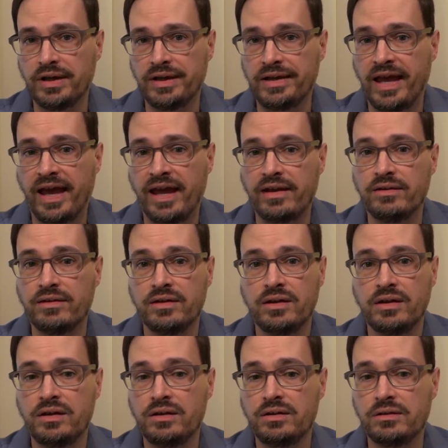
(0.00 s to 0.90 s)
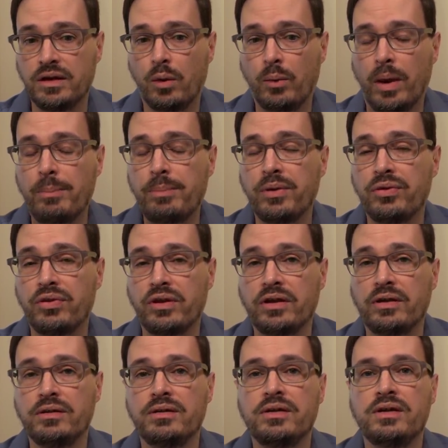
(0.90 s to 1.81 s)
and had no
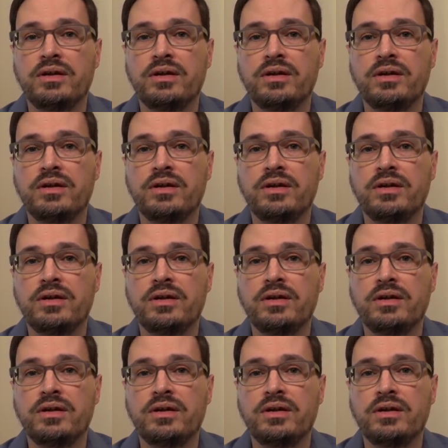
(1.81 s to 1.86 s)
empathy.